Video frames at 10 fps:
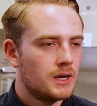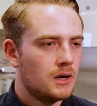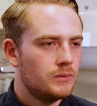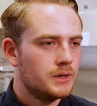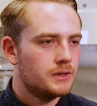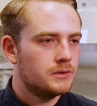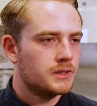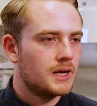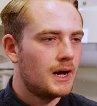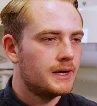now we are
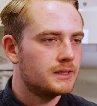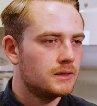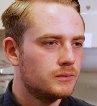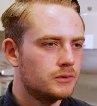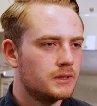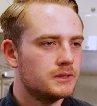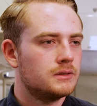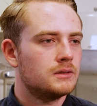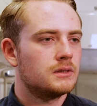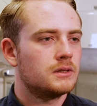using high temp
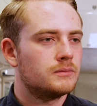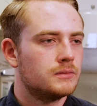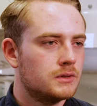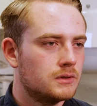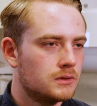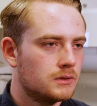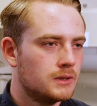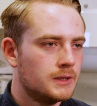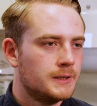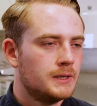resin.
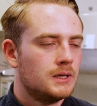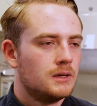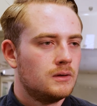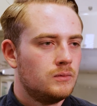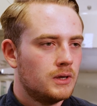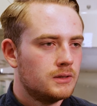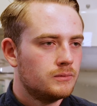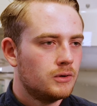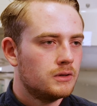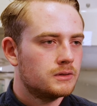The one
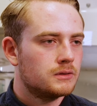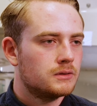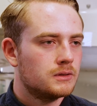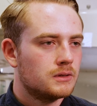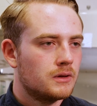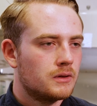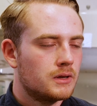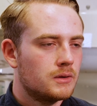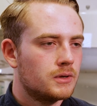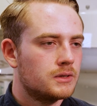important
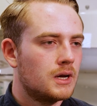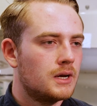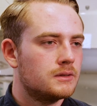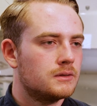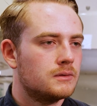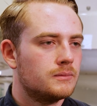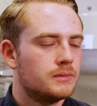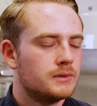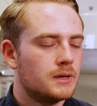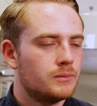thing about the high
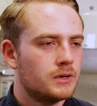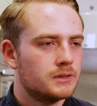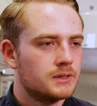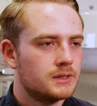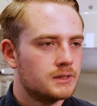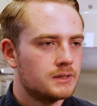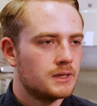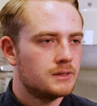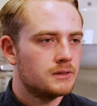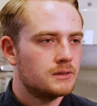temp resin is
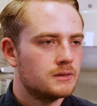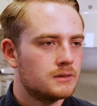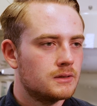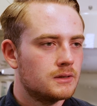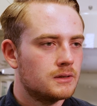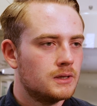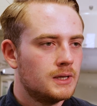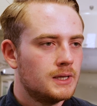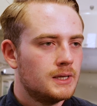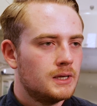that it's
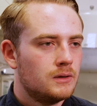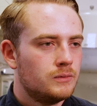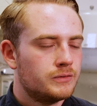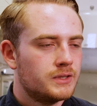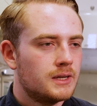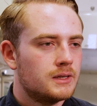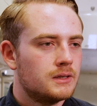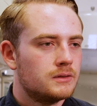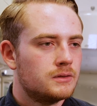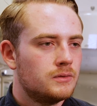
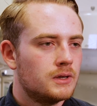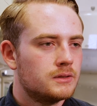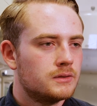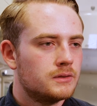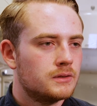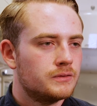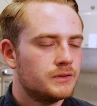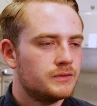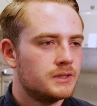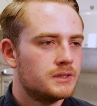withstanding
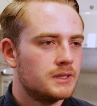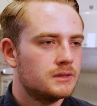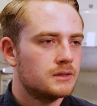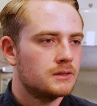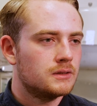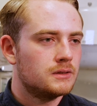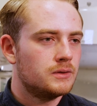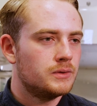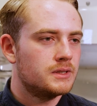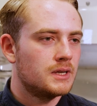256 degrees